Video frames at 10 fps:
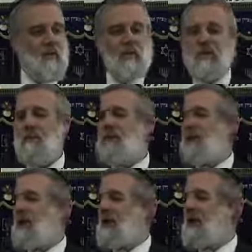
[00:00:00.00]
there was a
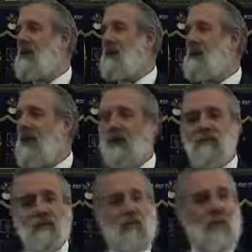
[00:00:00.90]
plague in
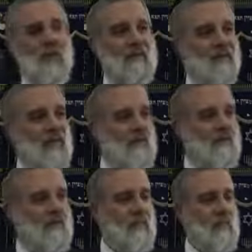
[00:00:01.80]
town, in Magifa.
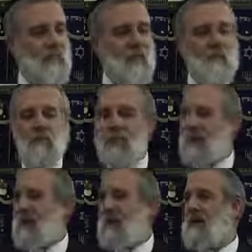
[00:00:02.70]

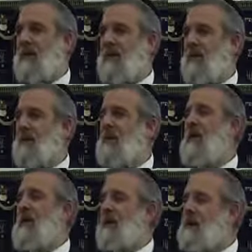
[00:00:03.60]
People died.
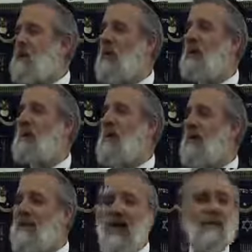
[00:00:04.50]
This wealthy
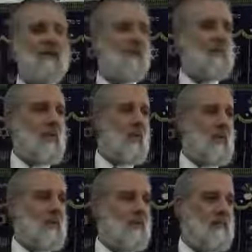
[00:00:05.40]
man died in the
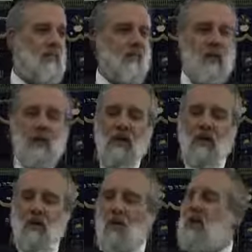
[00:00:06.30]
plague.
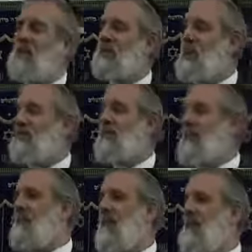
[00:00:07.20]
What was
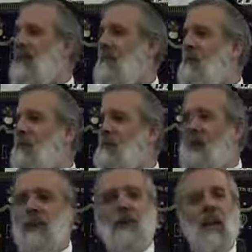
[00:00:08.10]
different about him is
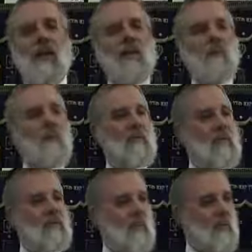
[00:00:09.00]
that he died in the middle of
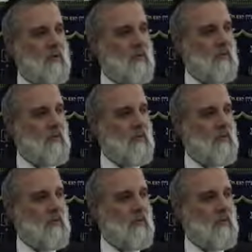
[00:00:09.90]
the street.